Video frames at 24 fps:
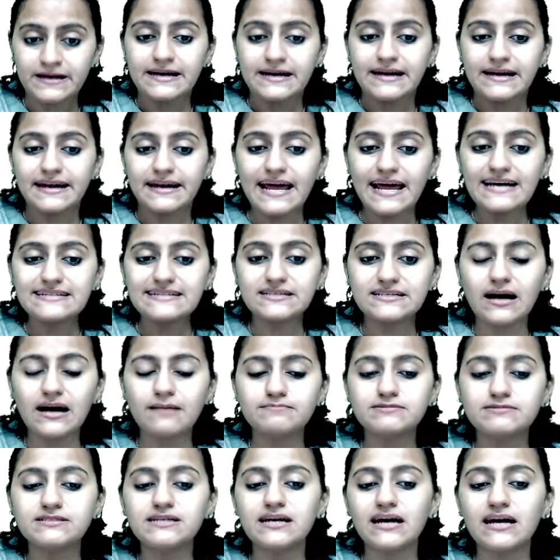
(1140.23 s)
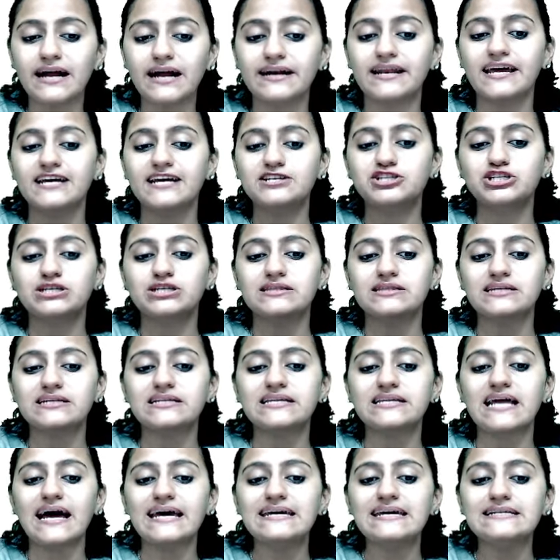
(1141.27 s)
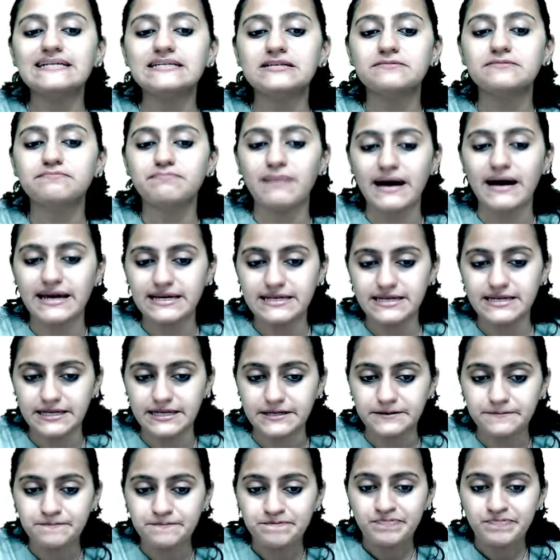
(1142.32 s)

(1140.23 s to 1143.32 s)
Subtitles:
Next comes the adhesion, the tight binding.